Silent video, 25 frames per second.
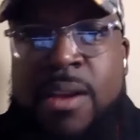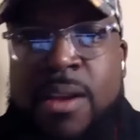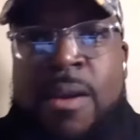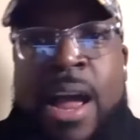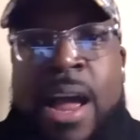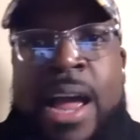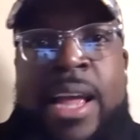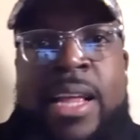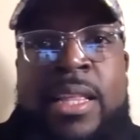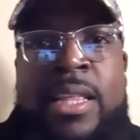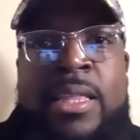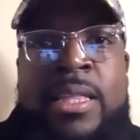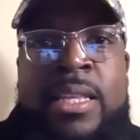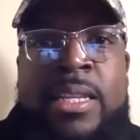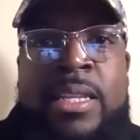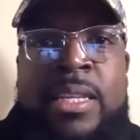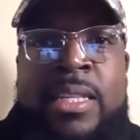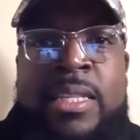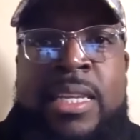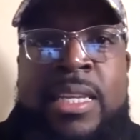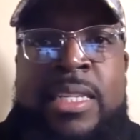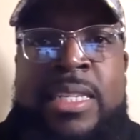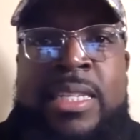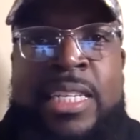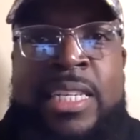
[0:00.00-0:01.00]
right? Yeah. The,
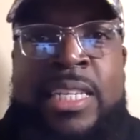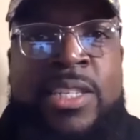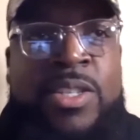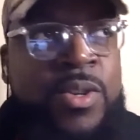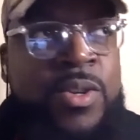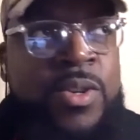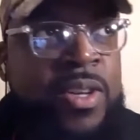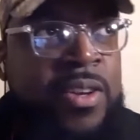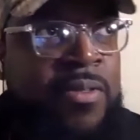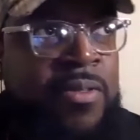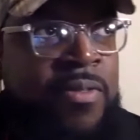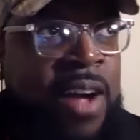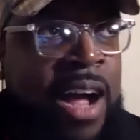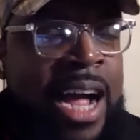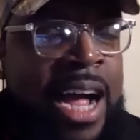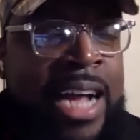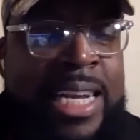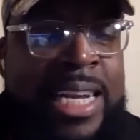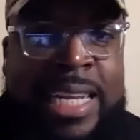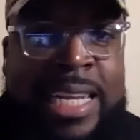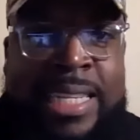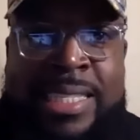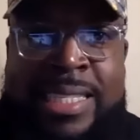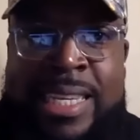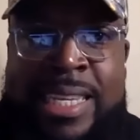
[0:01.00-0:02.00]
the digital
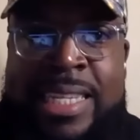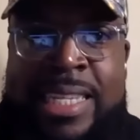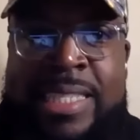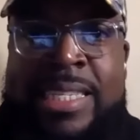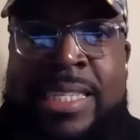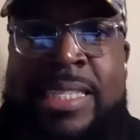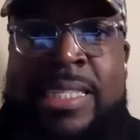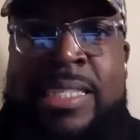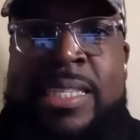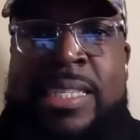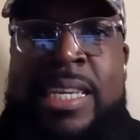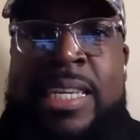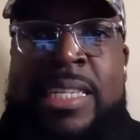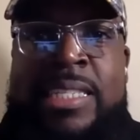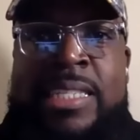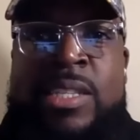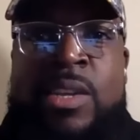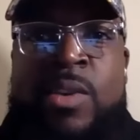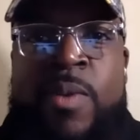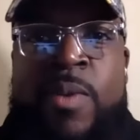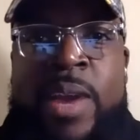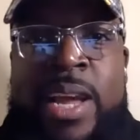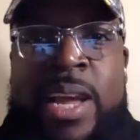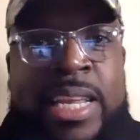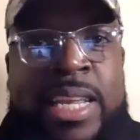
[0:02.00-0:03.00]
divide that exists is, is
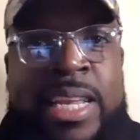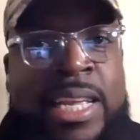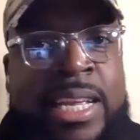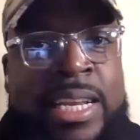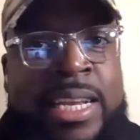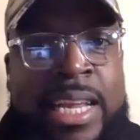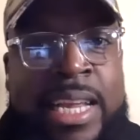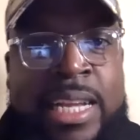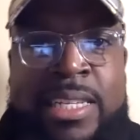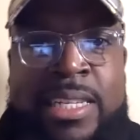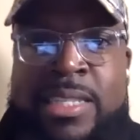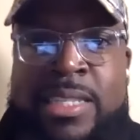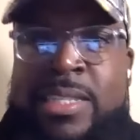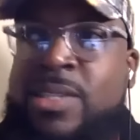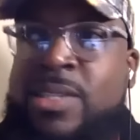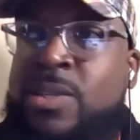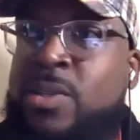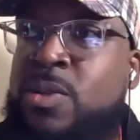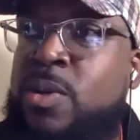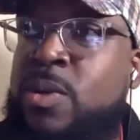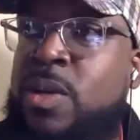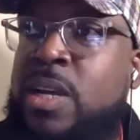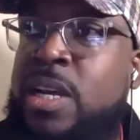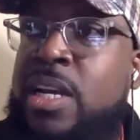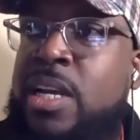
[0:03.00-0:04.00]
directly connected
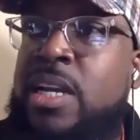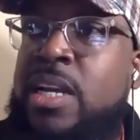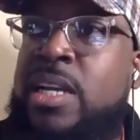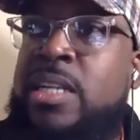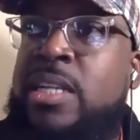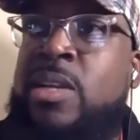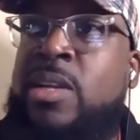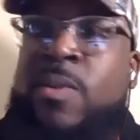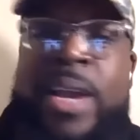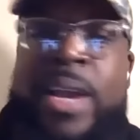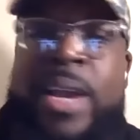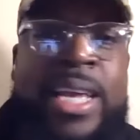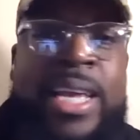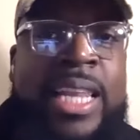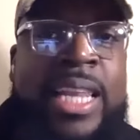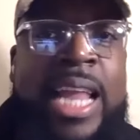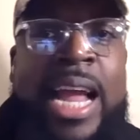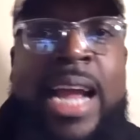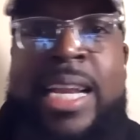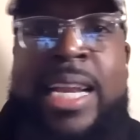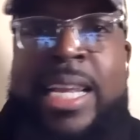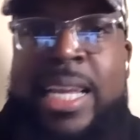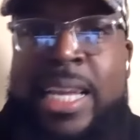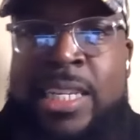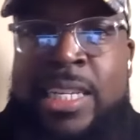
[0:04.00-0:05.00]
to the
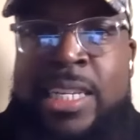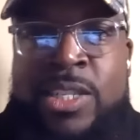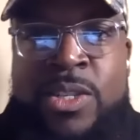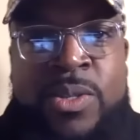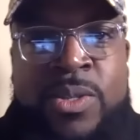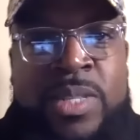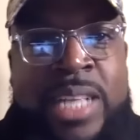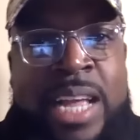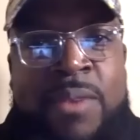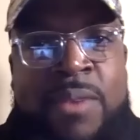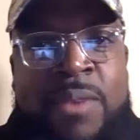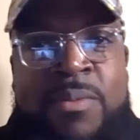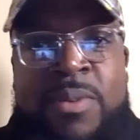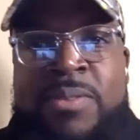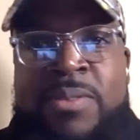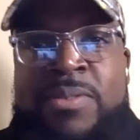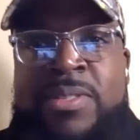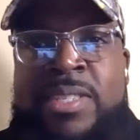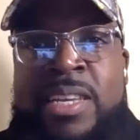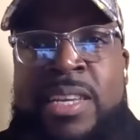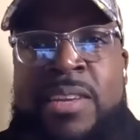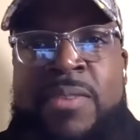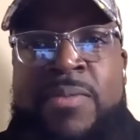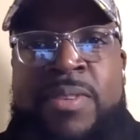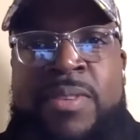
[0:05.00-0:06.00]
redlining issues that we've
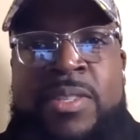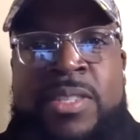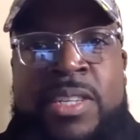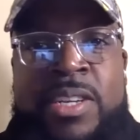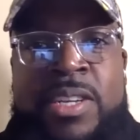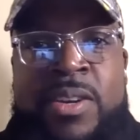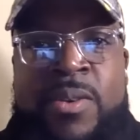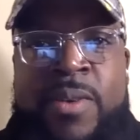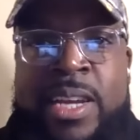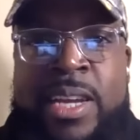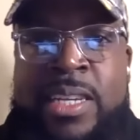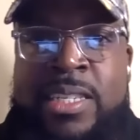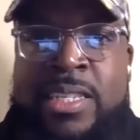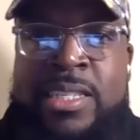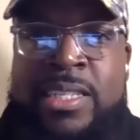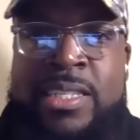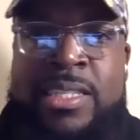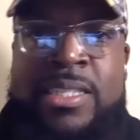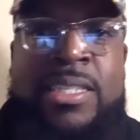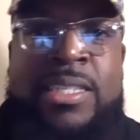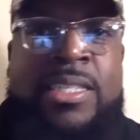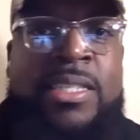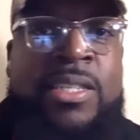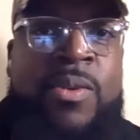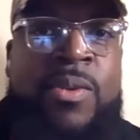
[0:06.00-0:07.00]
seen for generations.
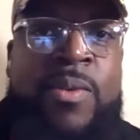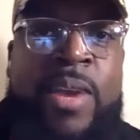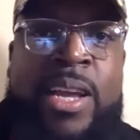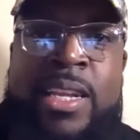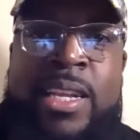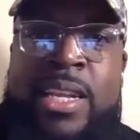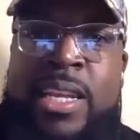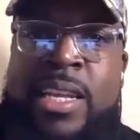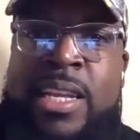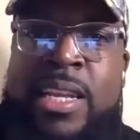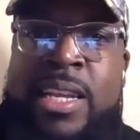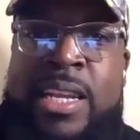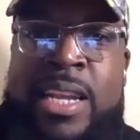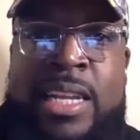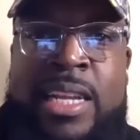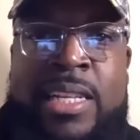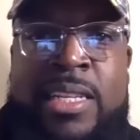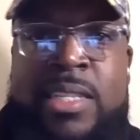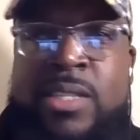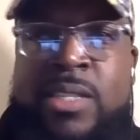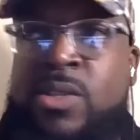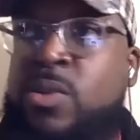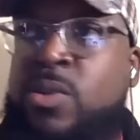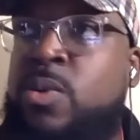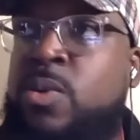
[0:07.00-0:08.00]
It's directly
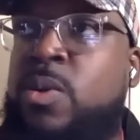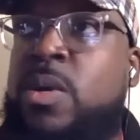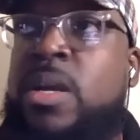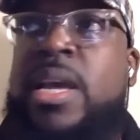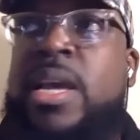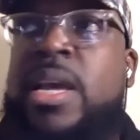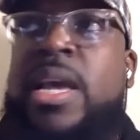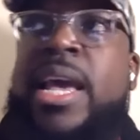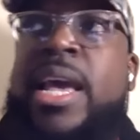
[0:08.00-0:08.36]
connected to